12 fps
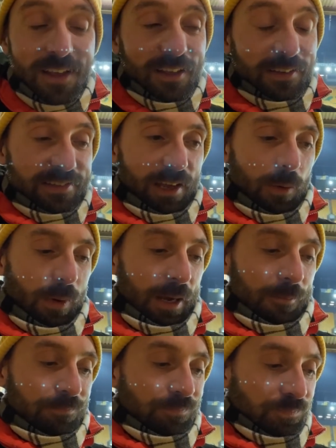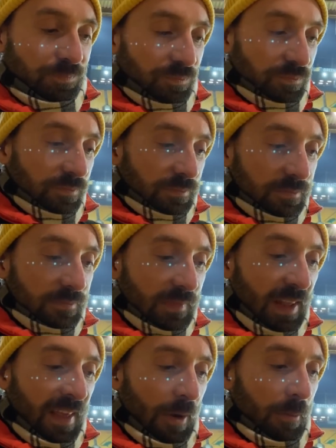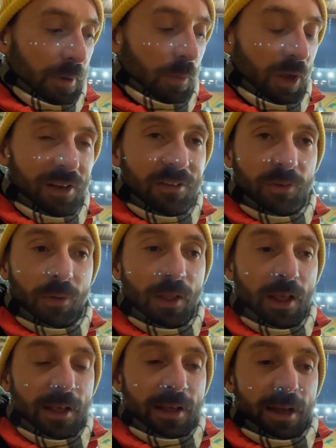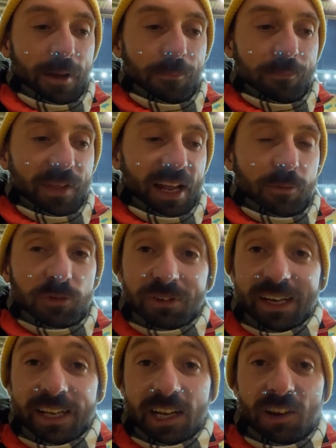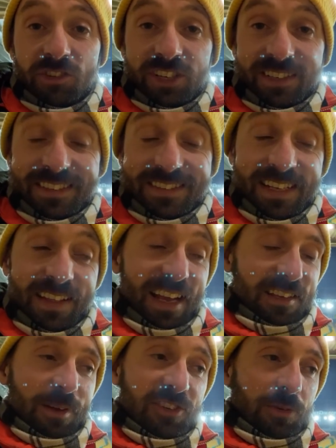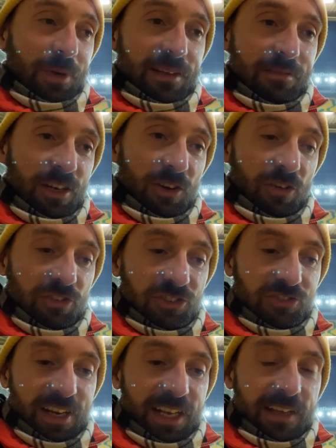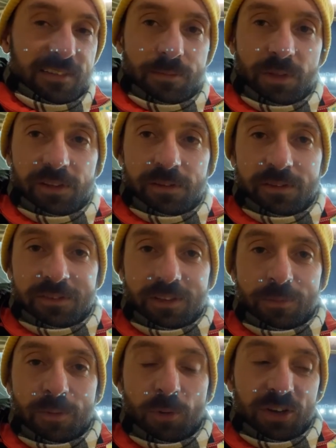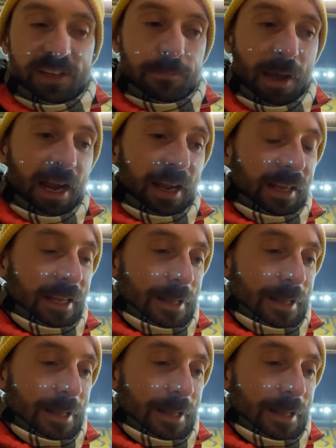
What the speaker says: So that would be wonderful, and it was really encouraging to see that, especially when Norwich are trying to get some of the bodies back.